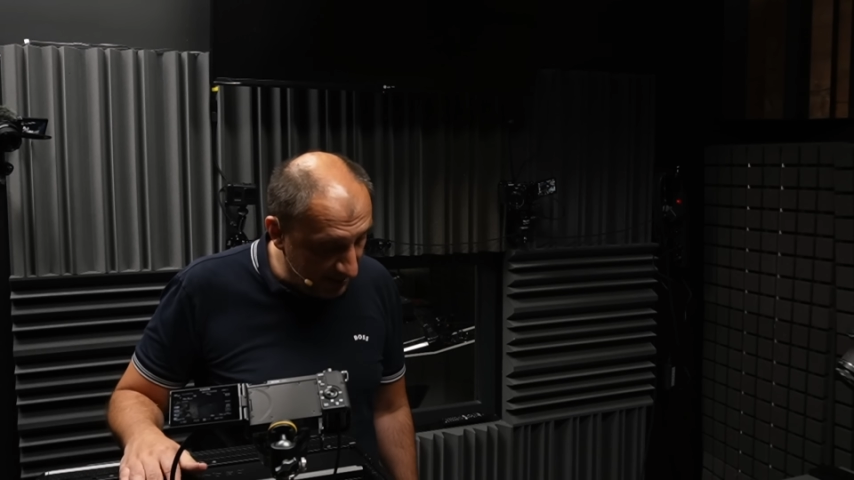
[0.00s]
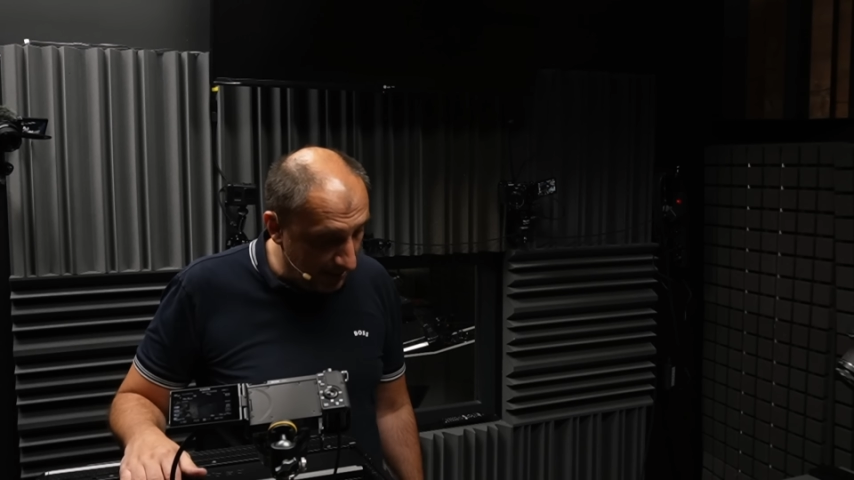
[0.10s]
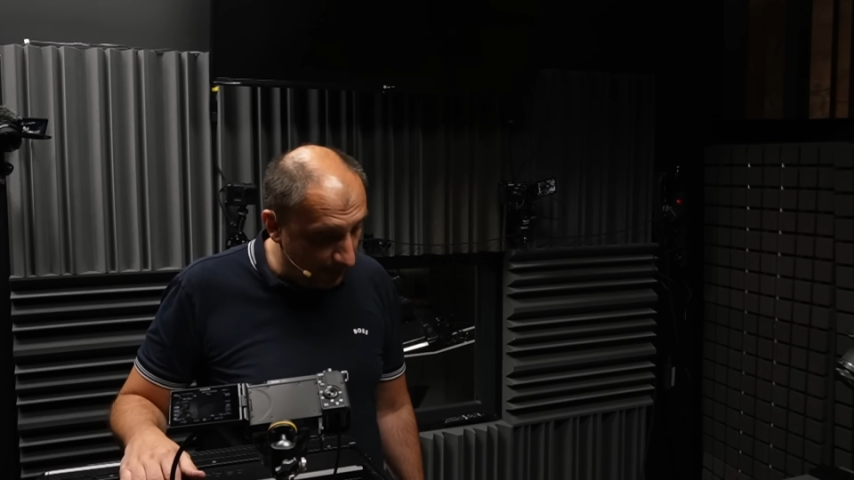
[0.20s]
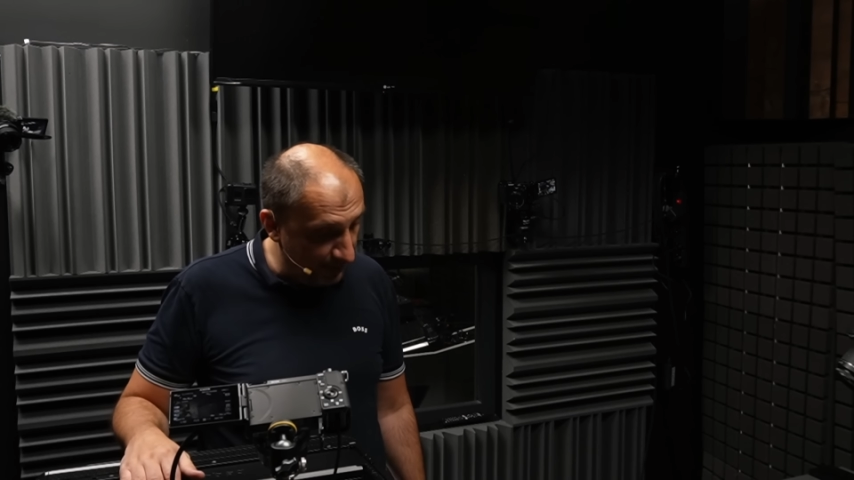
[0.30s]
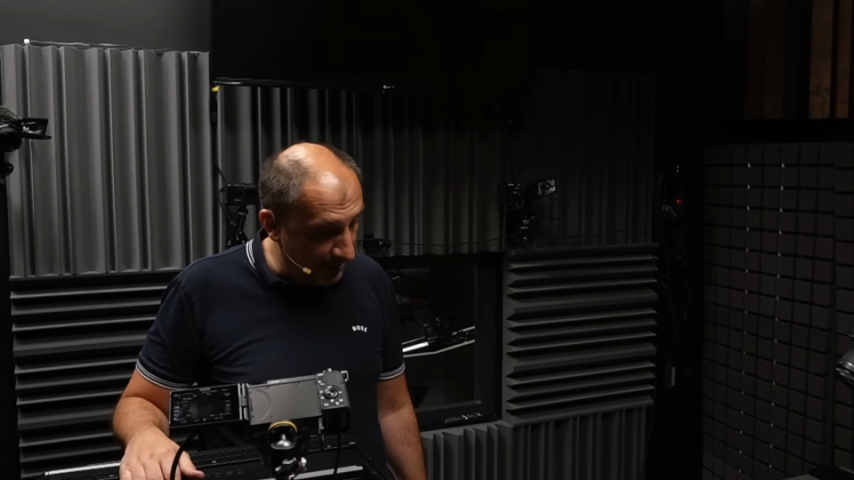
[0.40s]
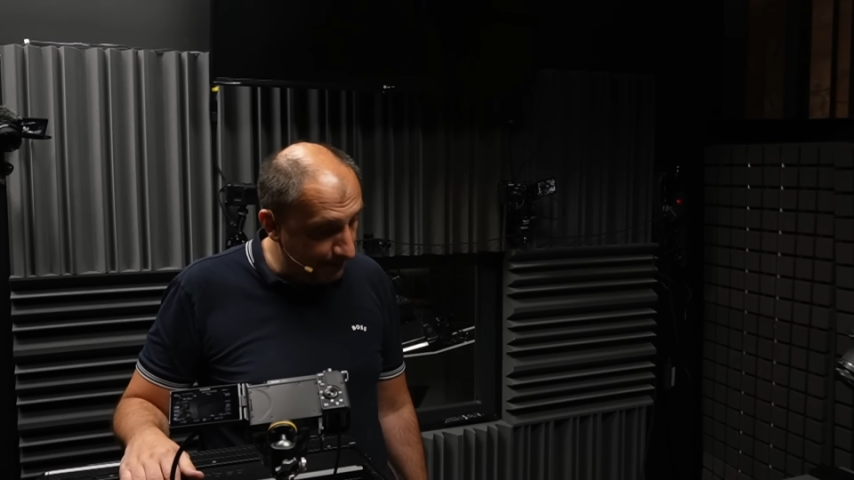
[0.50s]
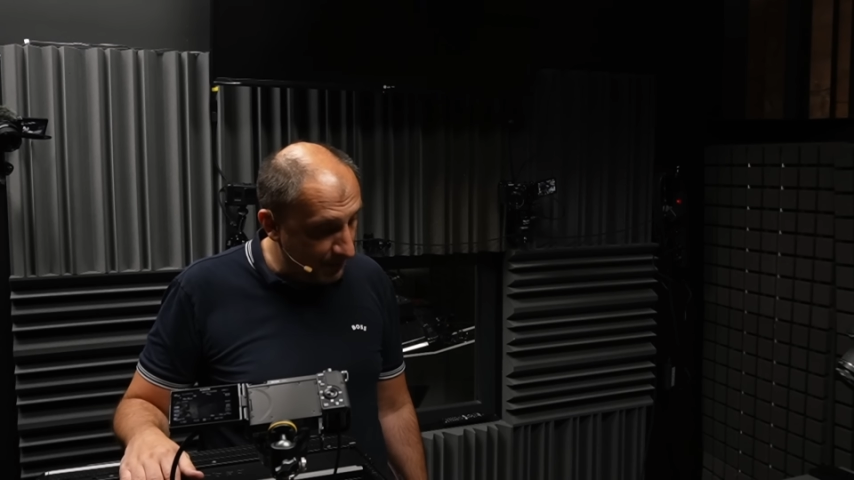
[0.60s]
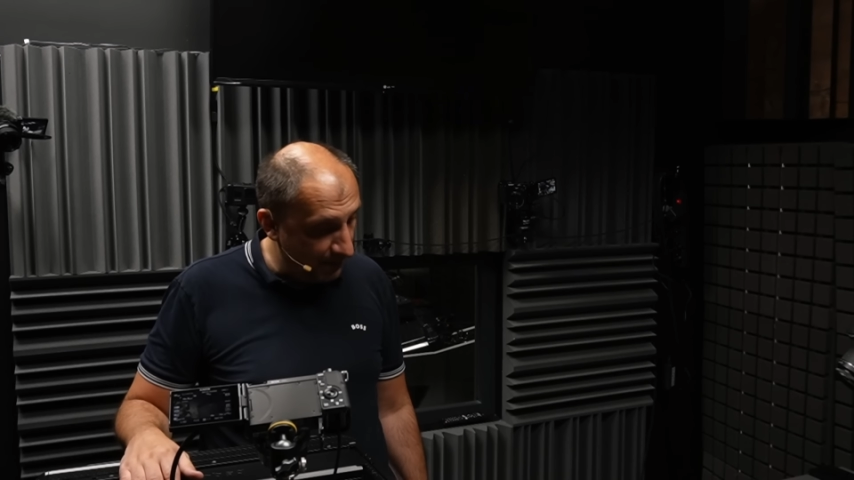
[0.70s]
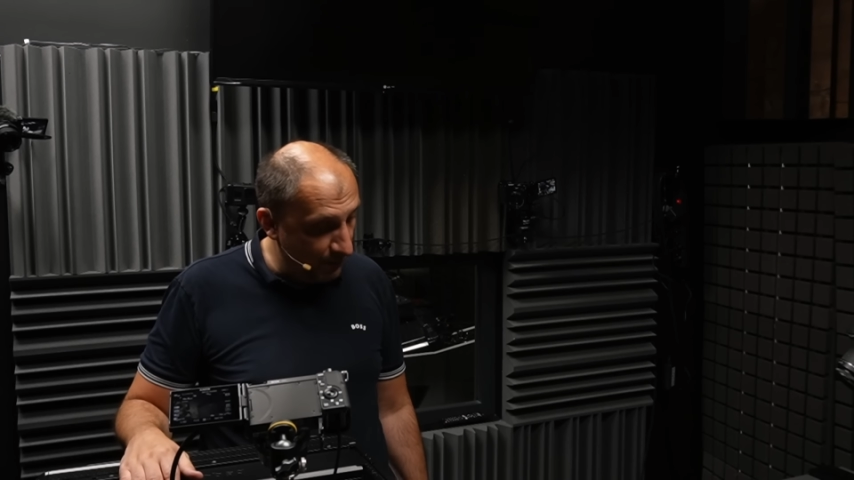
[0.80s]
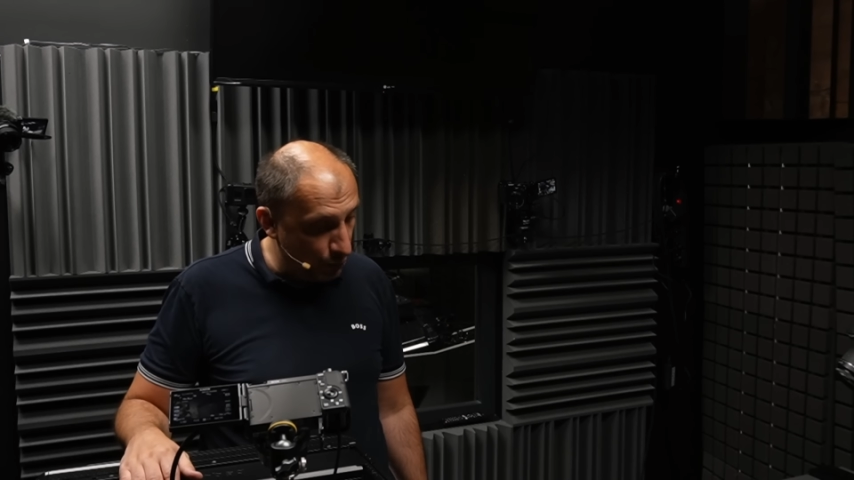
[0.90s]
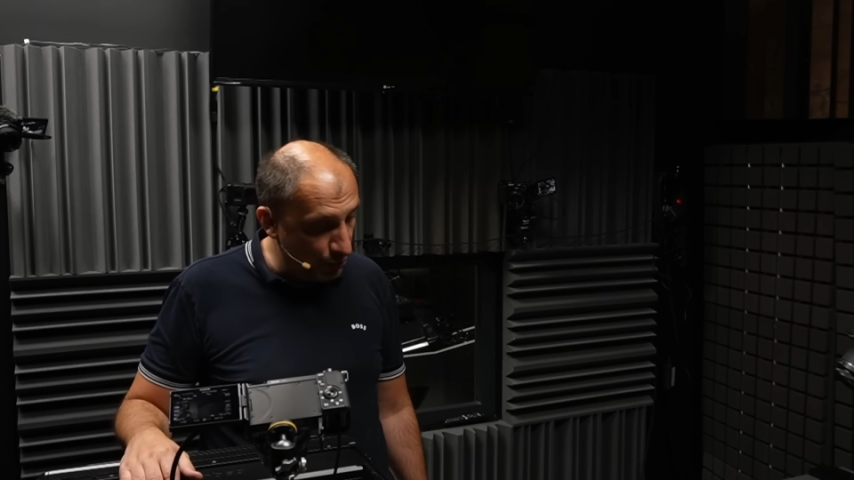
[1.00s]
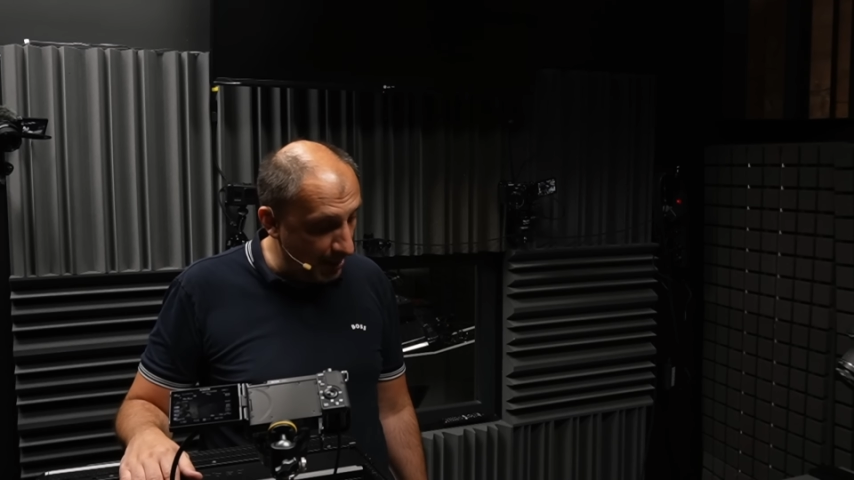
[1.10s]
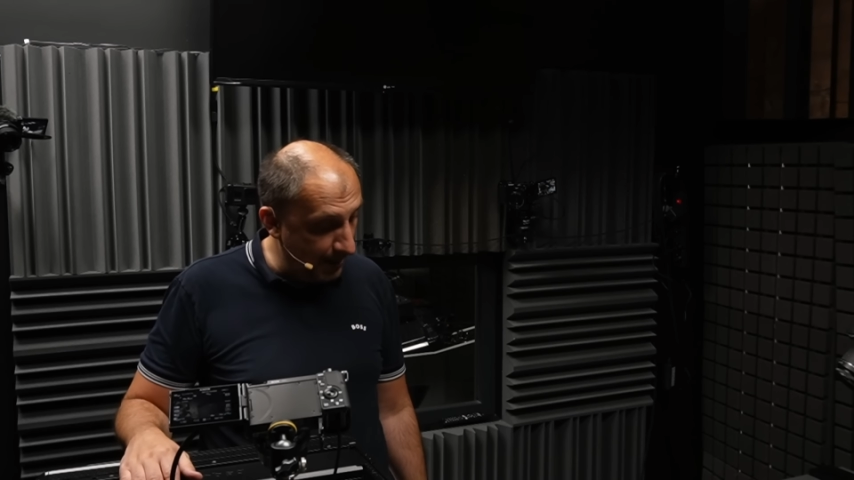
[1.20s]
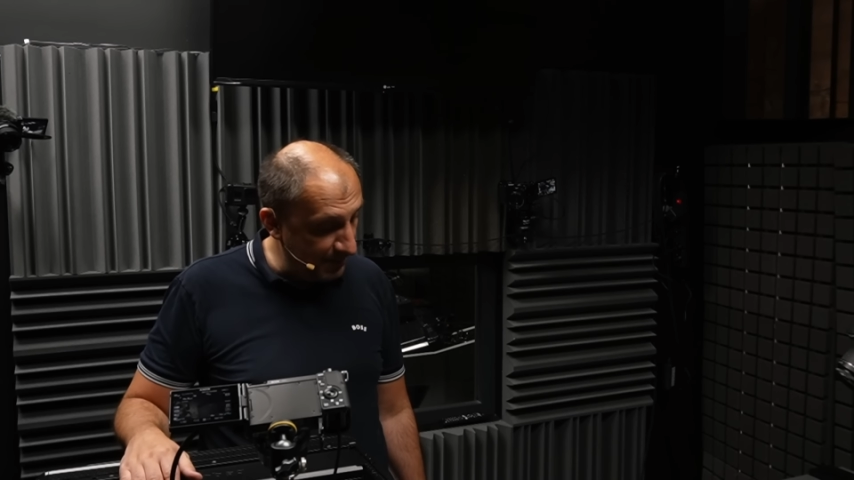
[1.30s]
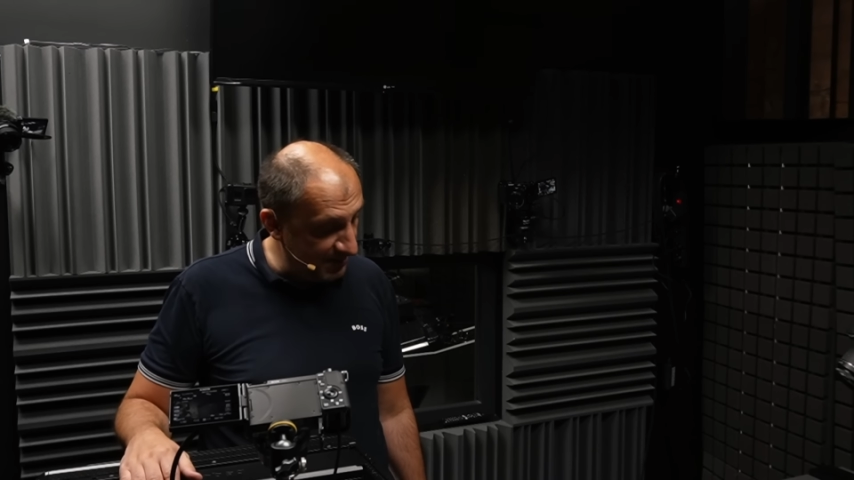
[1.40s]
in some of the
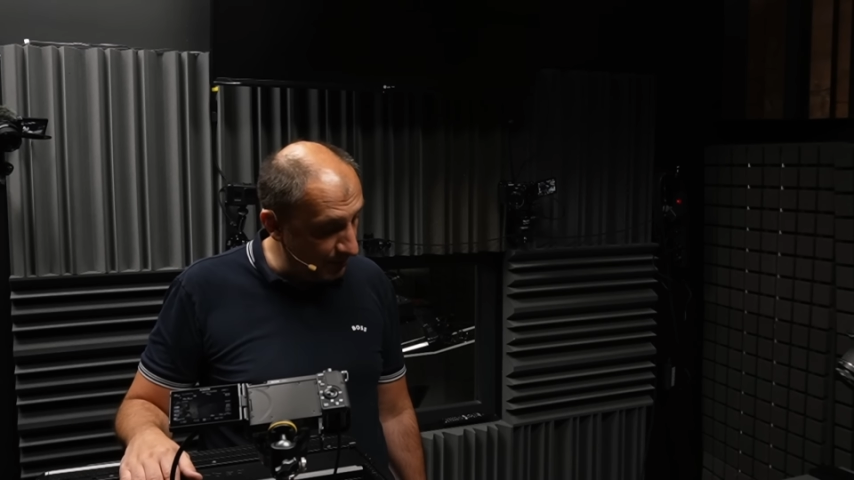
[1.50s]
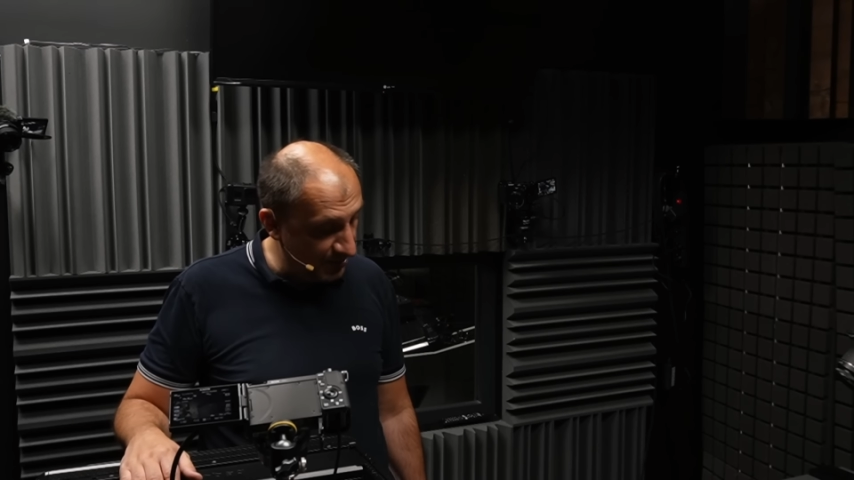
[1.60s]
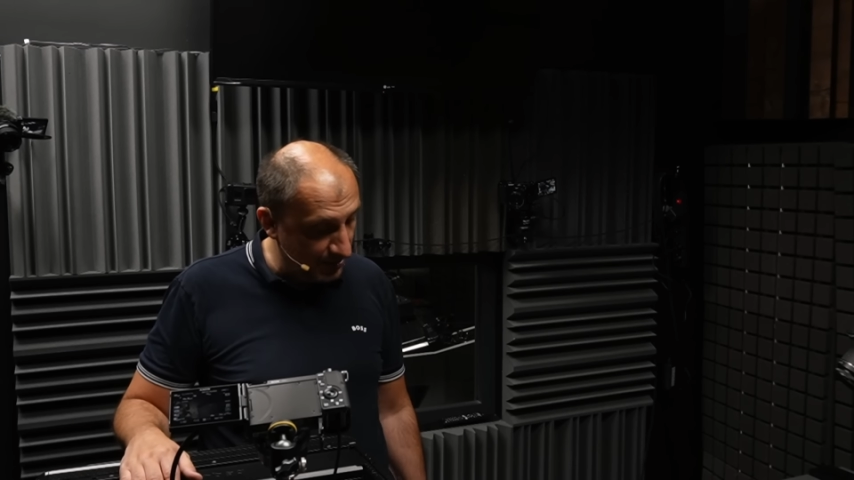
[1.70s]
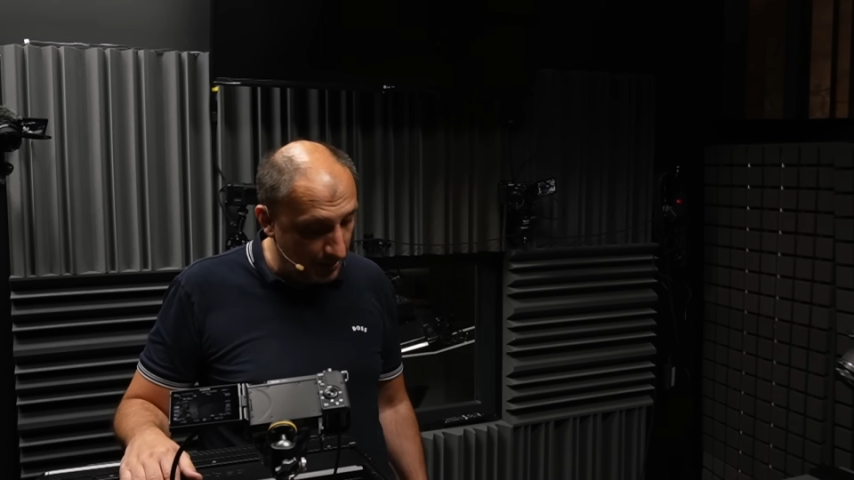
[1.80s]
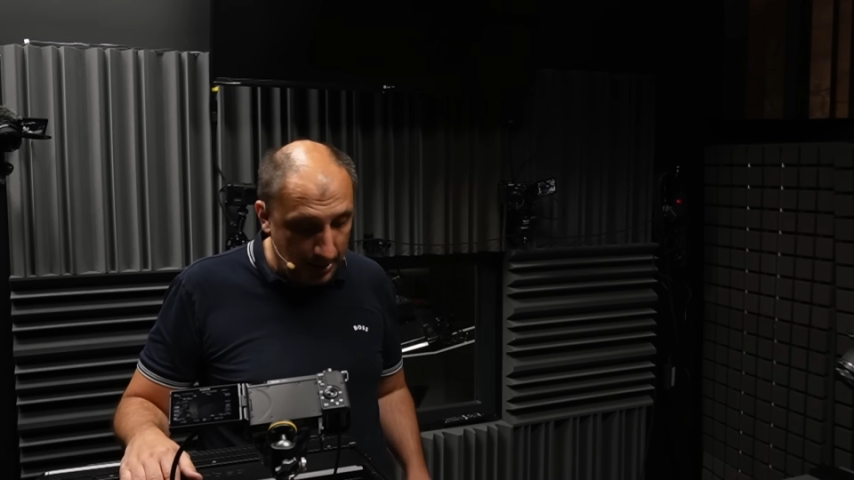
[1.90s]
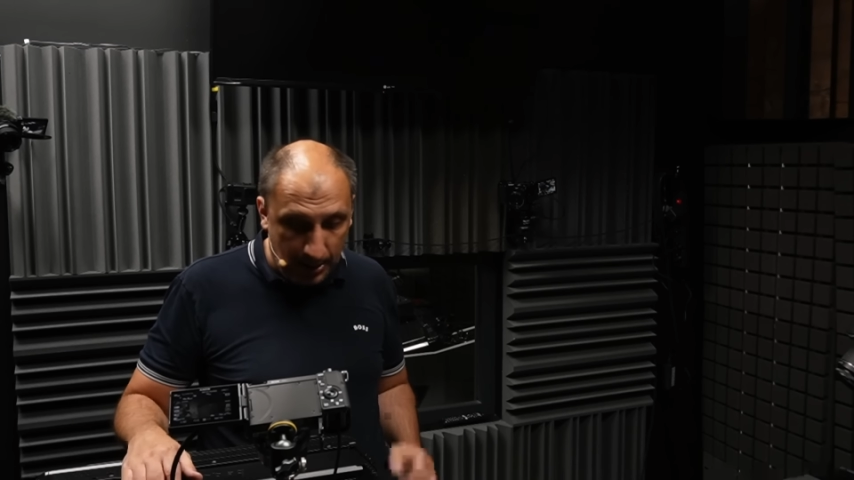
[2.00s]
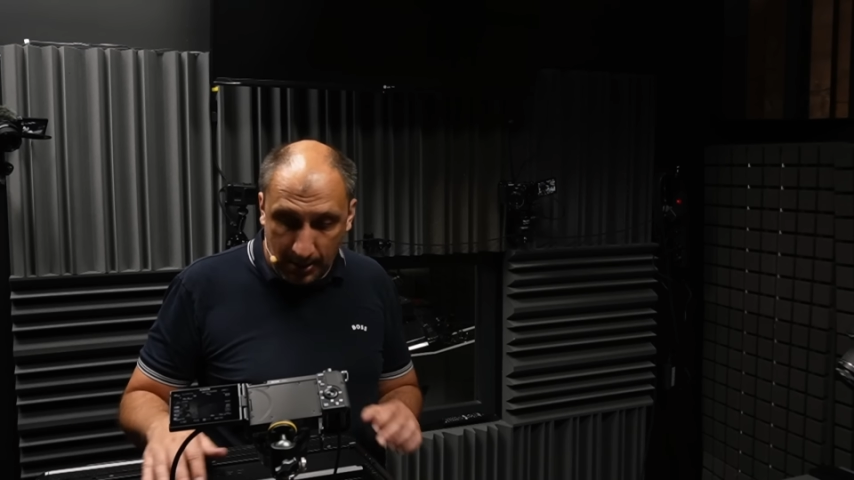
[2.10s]
future episodes.